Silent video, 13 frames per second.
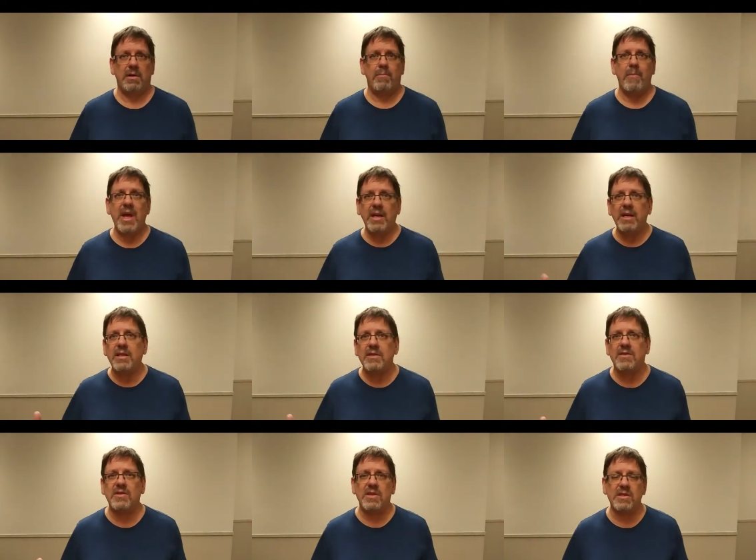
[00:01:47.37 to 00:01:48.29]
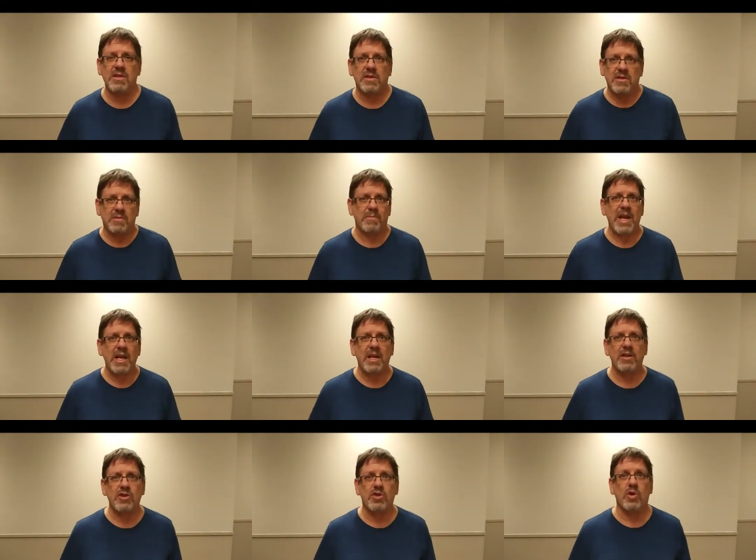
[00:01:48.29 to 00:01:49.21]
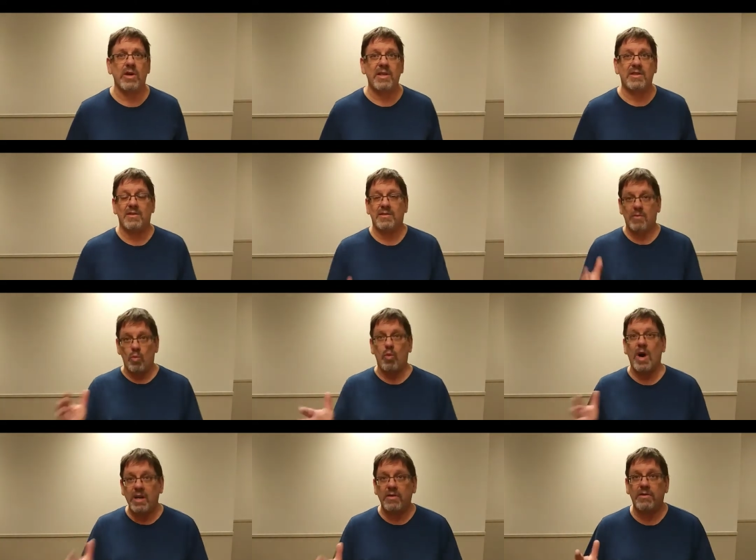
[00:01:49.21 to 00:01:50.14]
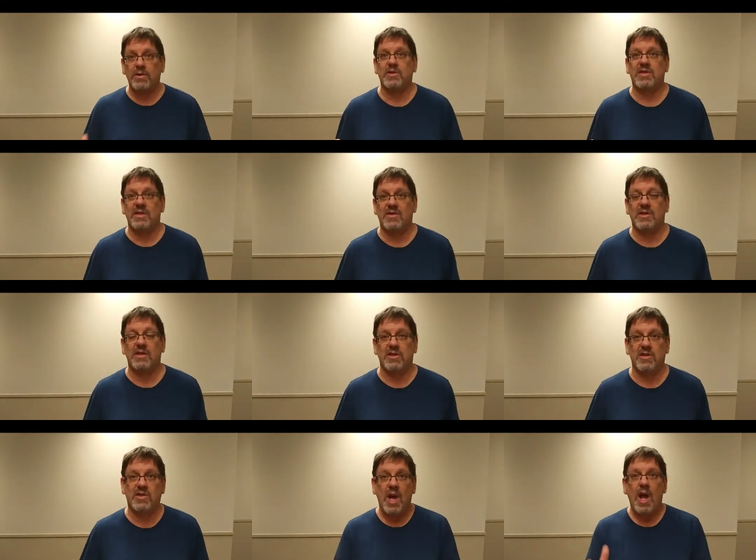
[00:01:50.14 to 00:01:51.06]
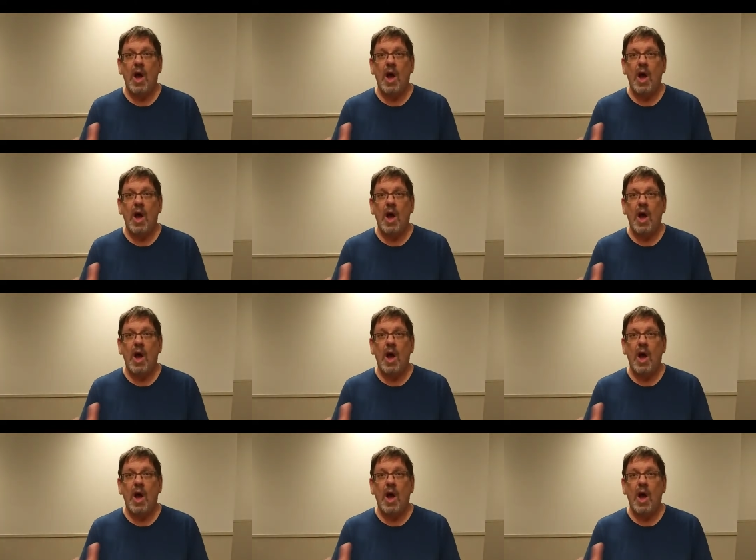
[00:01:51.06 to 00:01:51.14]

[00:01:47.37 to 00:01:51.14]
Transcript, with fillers: making decisions, making choices, and one of those decisions,